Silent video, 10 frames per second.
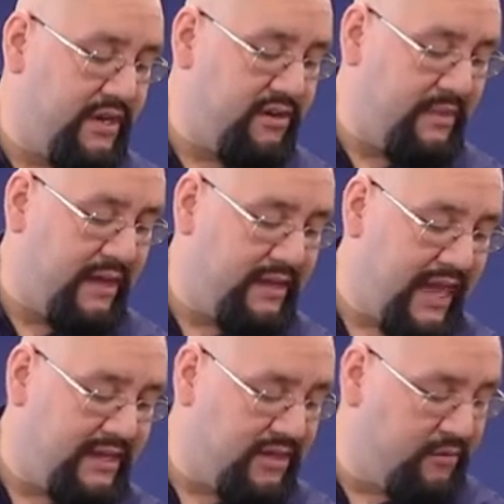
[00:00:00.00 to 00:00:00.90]
here at about
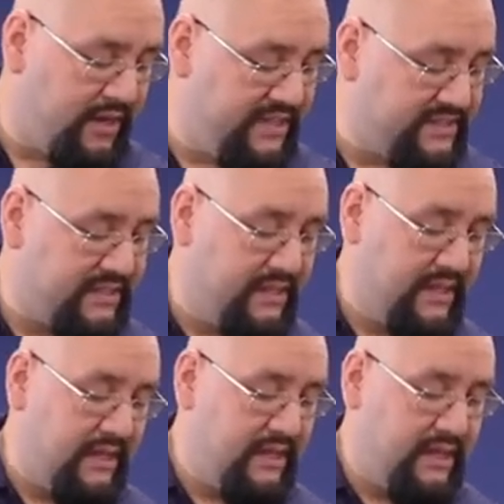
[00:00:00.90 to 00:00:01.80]
90 degrees
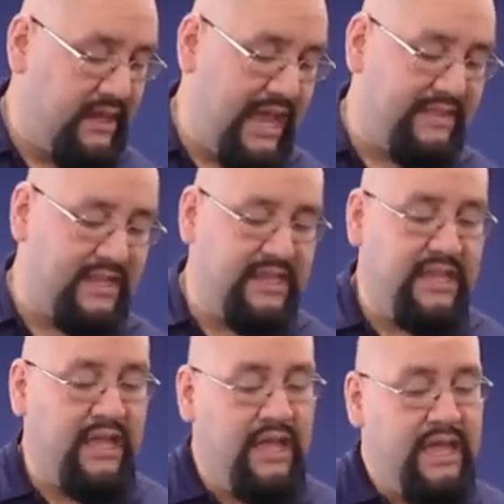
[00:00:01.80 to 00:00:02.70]
at the
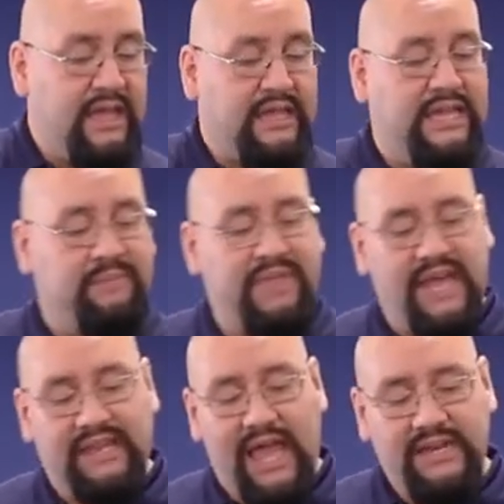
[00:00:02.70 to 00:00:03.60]
knee. Keep
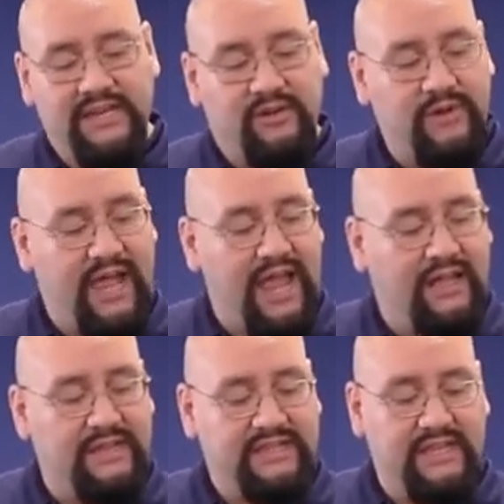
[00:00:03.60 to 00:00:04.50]
that 90-degree
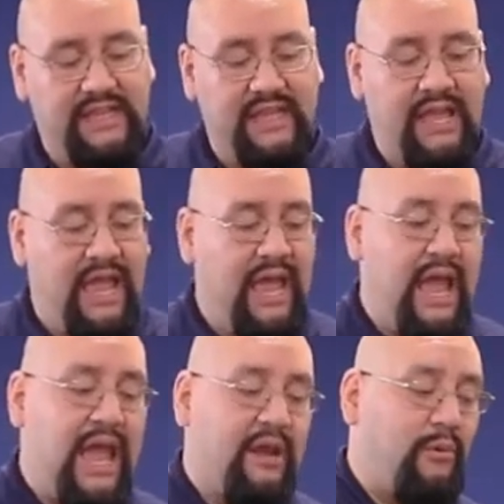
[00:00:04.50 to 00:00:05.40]
angle at the knee,
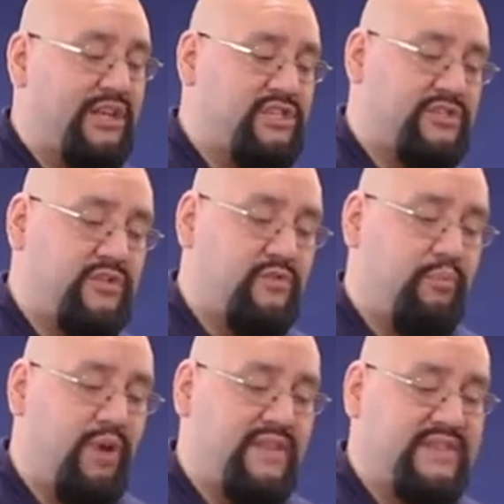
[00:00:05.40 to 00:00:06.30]
and I want you to
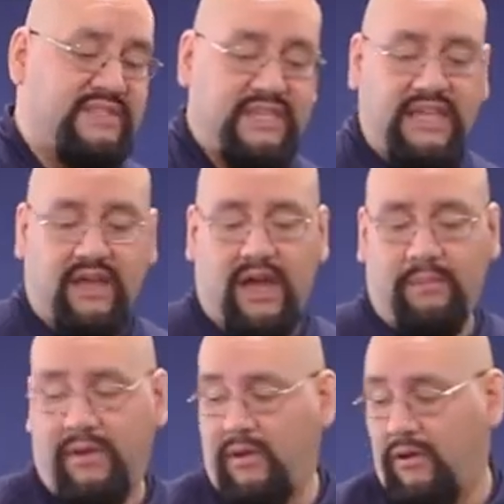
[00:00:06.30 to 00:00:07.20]
bring this knee
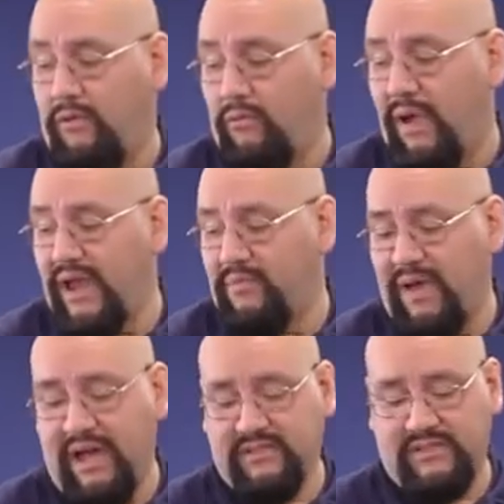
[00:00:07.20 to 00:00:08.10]
up right
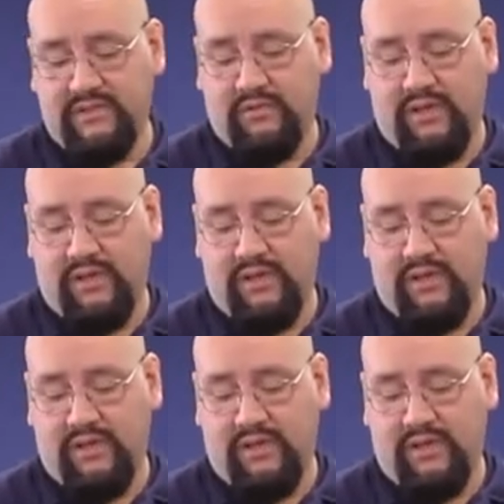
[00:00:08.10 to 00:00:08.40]
about to